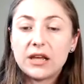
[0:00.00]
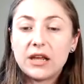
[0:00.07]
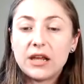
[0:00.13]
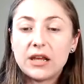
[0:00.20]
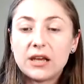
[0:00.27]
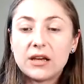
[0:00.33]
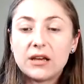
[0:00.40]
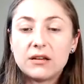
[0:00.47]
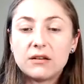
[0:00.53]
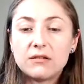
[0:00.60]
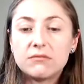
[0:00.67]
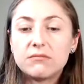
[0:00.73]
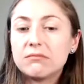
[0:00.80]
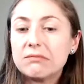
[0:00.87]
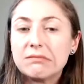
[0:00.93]
And
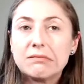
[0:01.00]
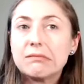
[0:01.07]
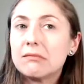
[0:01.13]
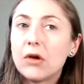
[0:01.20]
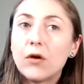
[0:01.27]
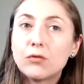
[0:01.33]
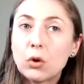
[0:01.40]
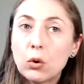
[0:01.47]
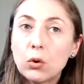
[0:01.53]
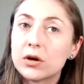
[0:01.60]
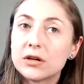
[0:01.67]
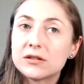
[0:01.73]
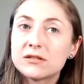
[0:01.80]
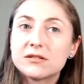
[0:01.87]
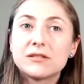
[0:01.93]
of
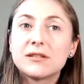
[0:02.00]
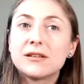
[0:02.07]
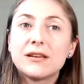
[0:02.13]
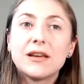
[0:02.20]
course,